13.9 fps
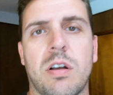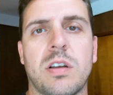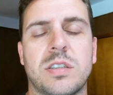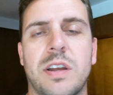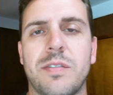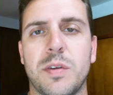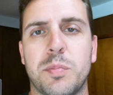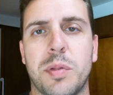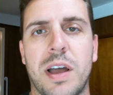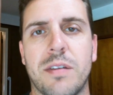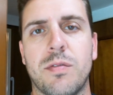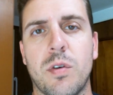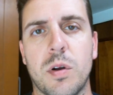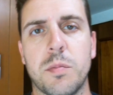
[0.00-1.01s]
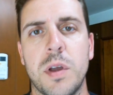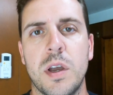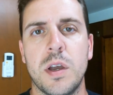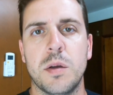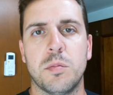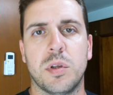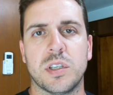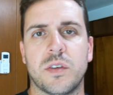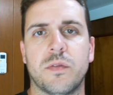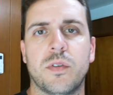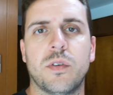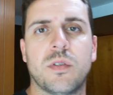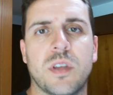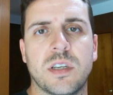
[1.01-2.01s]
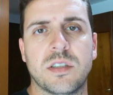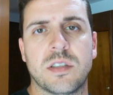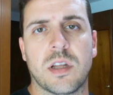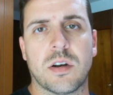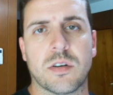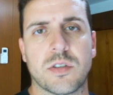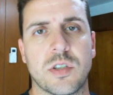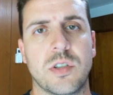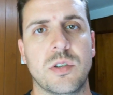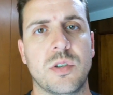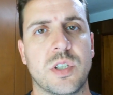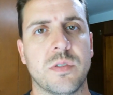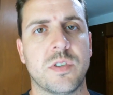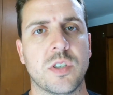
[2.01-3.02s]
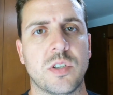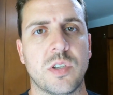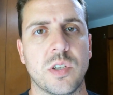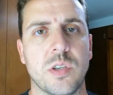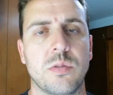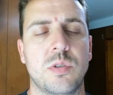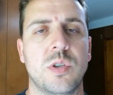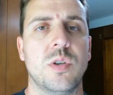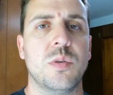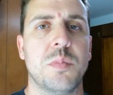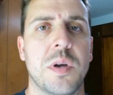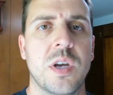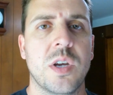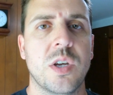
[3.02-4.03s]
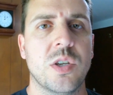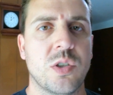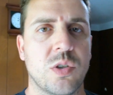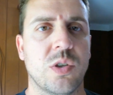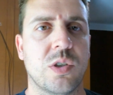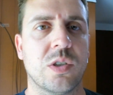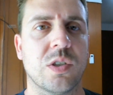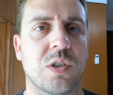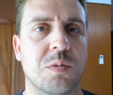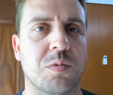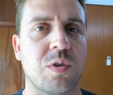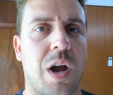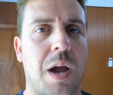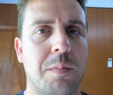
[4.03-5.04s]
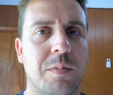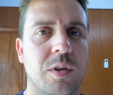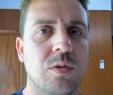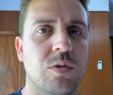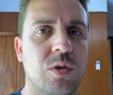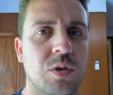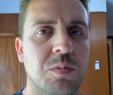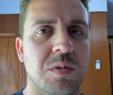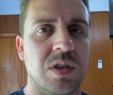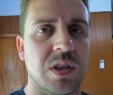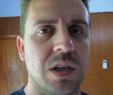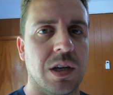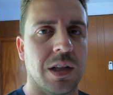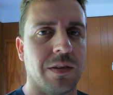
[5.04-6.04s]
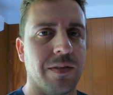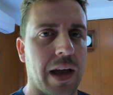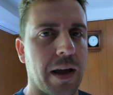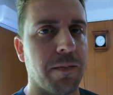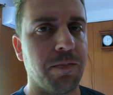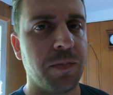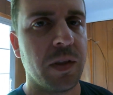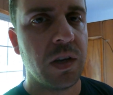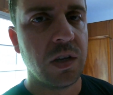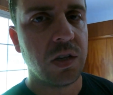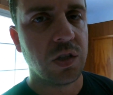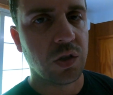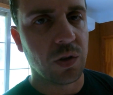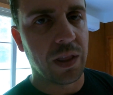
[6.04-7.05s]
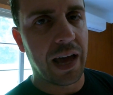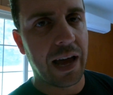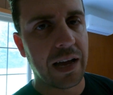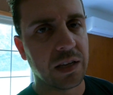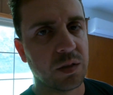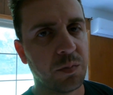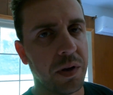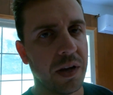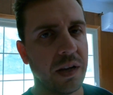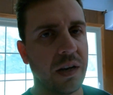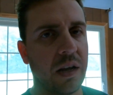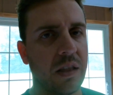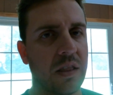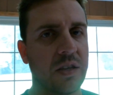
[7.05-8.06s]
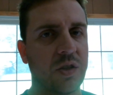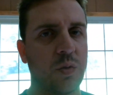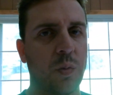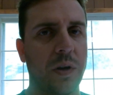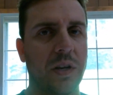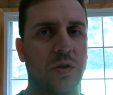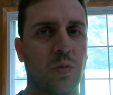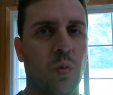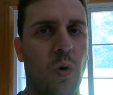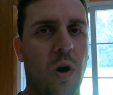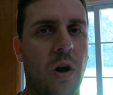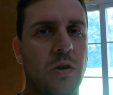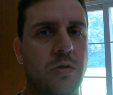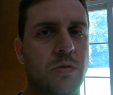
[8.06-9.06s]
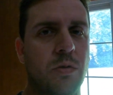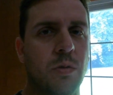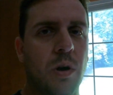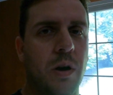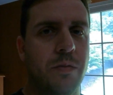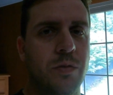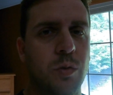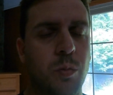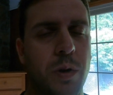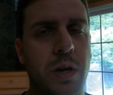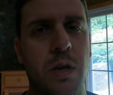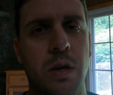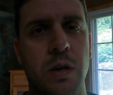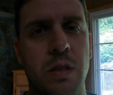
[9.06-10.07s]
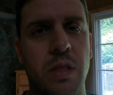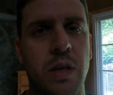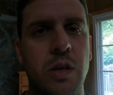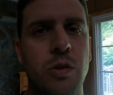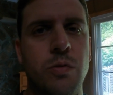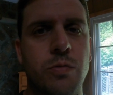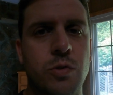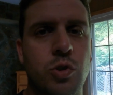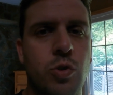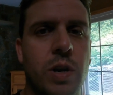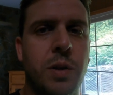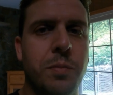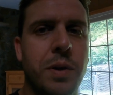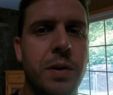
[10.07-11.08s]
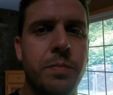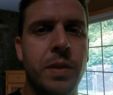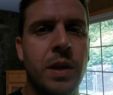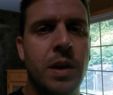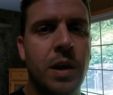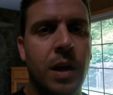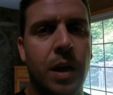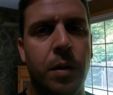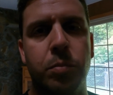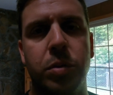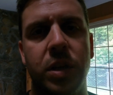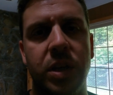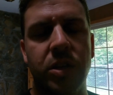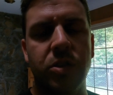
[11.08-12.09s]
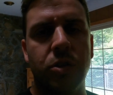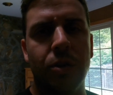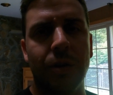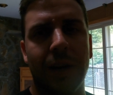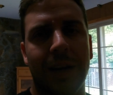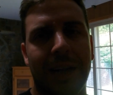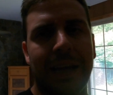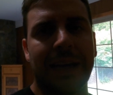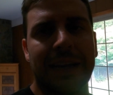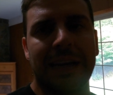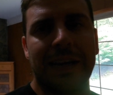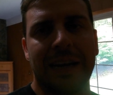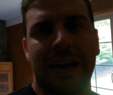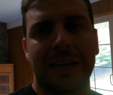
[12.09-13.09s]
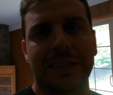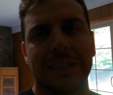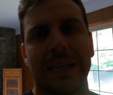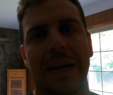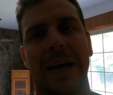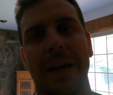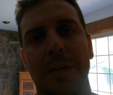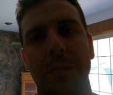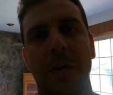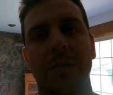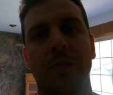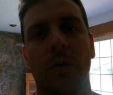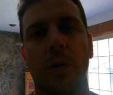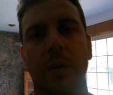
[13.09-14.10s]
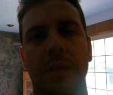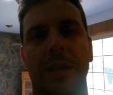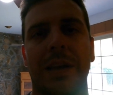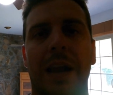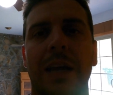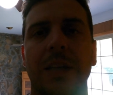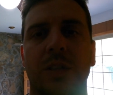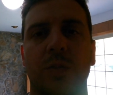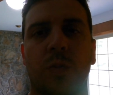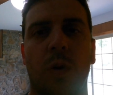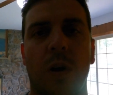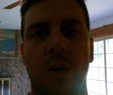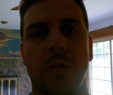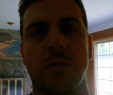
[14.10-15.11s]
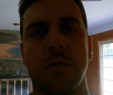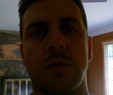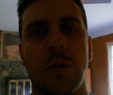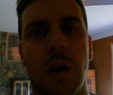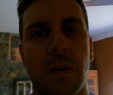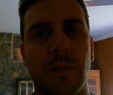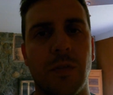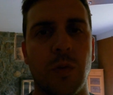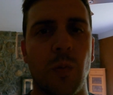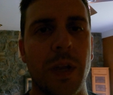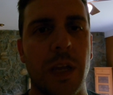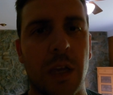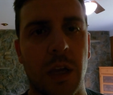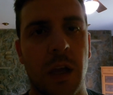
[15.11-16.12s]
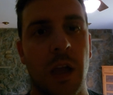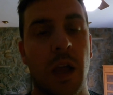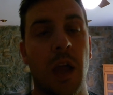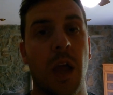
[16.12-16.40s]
across every platform, plus a few things that are exclusive just to YouTube, so you can subscribe to YouTube to see all of that. So that has been this week's walkthrough of the week. Thank you for joining me, and please tune in again next time for the next walkthrough of the week.